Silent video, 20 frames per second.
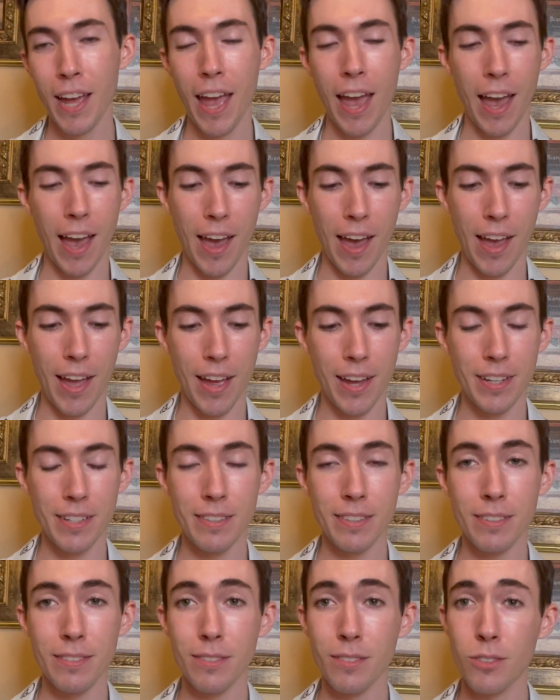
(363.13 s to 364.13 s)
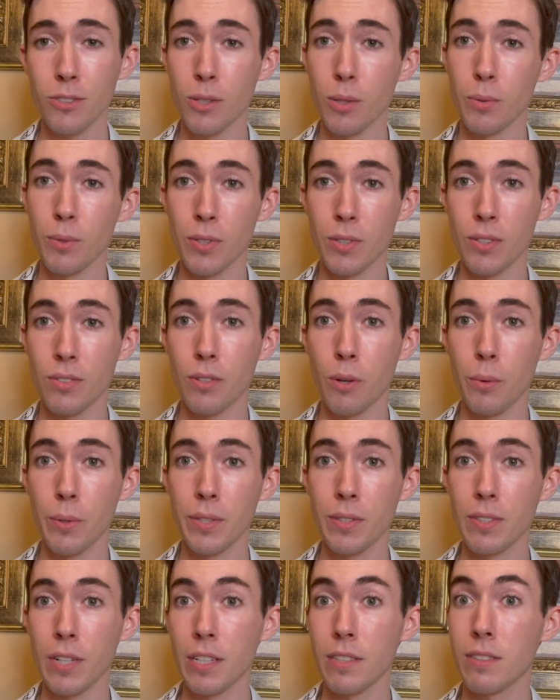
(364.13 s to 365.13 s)
And so this is
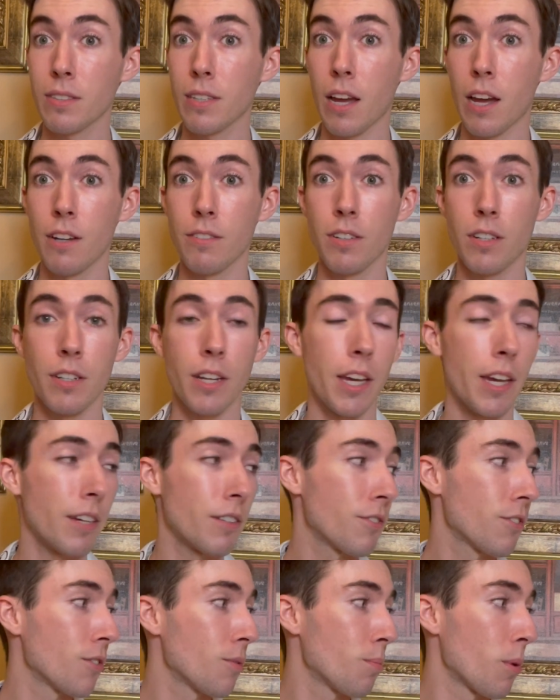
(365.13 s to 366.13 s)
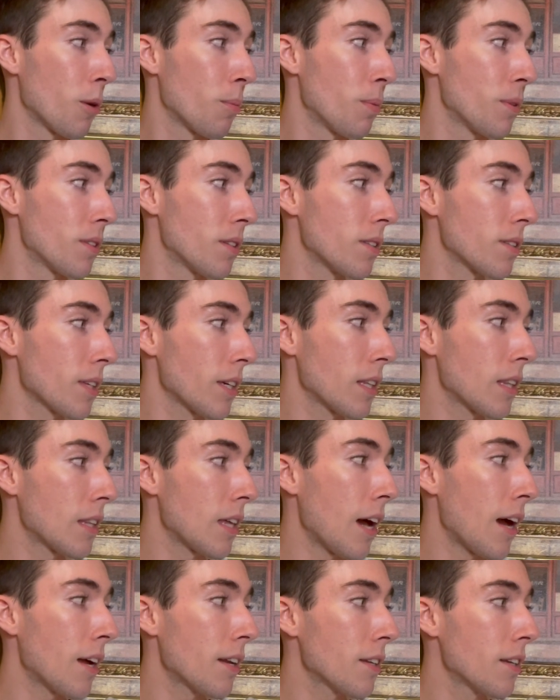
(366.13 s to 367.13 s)
always nice to have on hand for purposes like
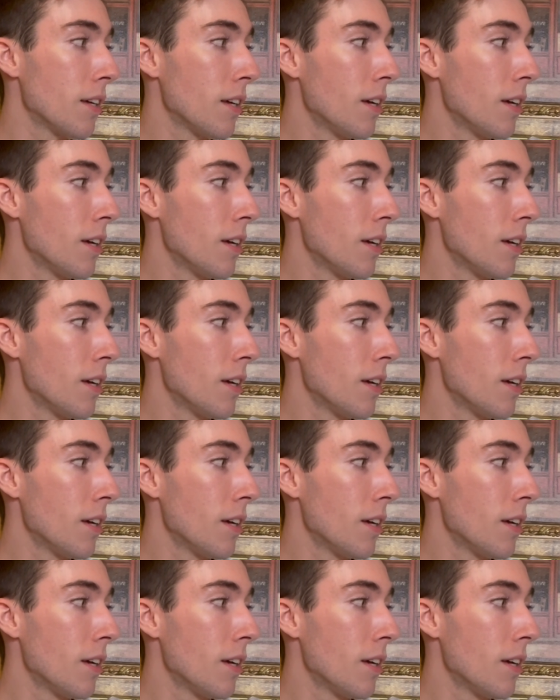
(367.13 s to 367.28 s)
that.